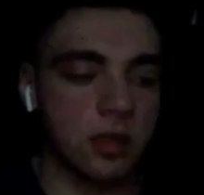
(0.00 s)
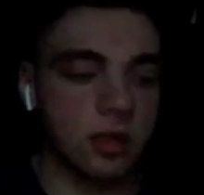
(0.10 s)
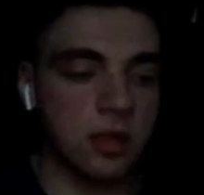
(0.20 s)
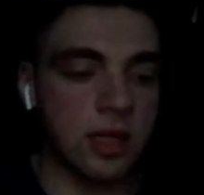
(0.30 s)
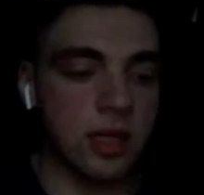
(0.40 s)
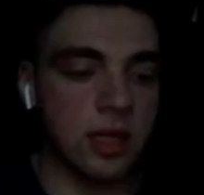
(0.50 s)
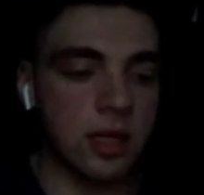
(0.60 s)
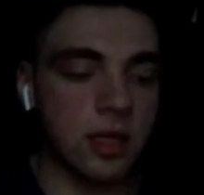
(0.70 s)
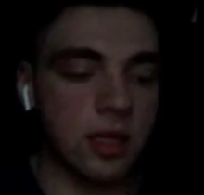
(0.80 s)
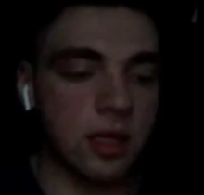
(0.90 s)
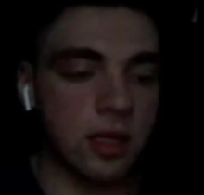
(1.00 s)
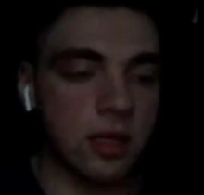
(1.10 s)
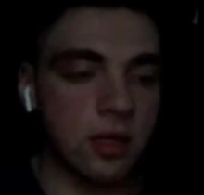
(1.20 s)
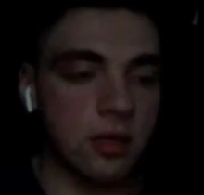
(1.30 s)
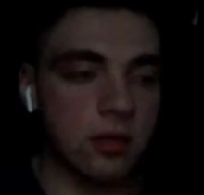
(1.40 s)
the
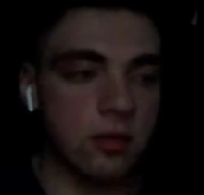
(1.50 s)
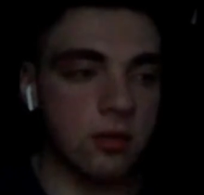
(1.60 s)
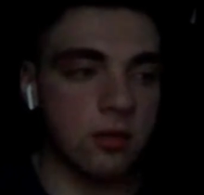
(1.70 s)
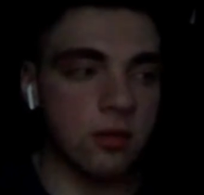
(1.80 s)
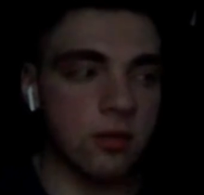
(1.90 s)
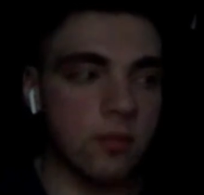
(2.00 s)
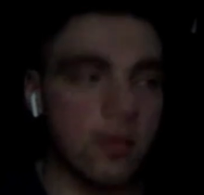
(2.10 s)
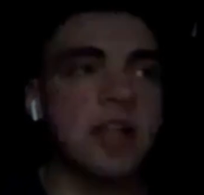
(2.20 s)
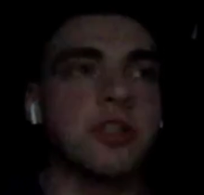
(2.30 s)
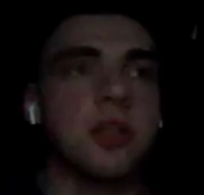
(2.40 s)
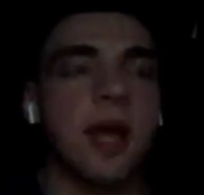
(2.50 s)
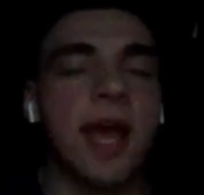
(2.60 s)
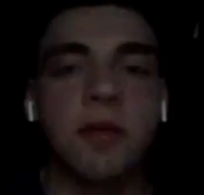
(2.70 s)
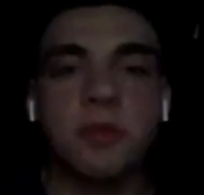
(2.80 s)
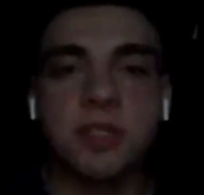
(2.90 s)
match I
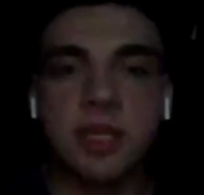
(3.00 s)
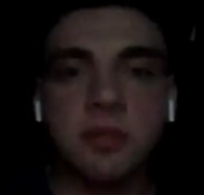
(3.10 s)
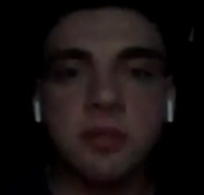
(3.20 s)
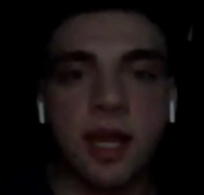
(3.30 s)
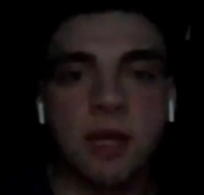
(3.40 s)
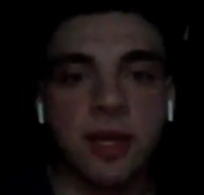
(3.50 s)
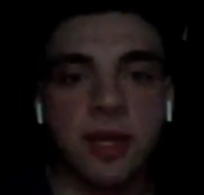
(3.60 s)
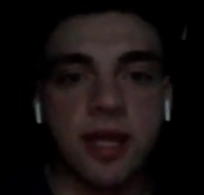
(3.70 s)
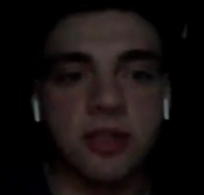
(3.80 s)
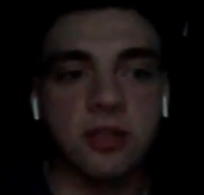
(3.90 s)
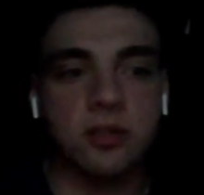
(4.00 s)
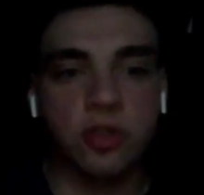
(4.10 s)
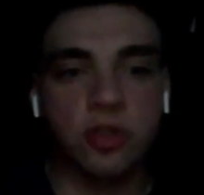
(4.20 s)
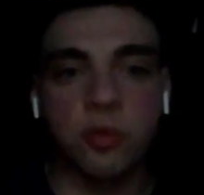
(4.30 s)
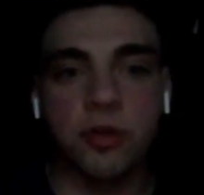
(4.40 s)
had with Tim Dynamite at
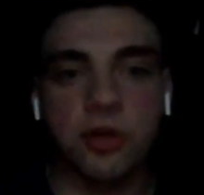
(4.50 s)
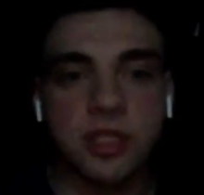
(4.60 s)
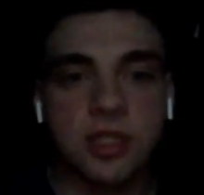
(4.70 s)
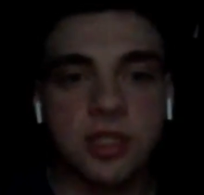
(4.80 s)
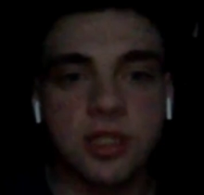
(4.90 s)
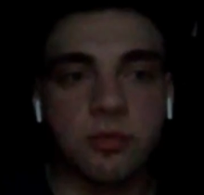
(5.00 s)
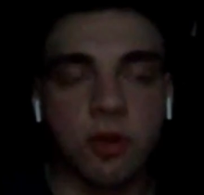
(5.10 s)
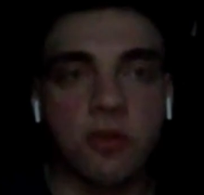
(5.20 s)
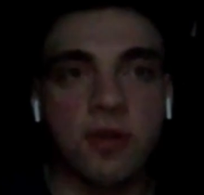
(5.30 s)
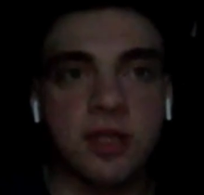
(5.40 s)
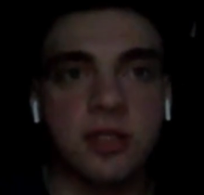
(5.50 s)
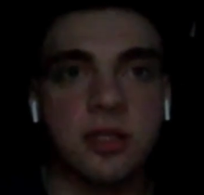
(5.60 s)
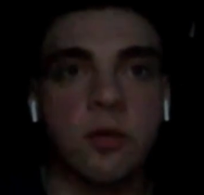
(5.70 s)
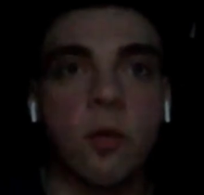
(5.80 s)
Super Crazy Pro Wrestling.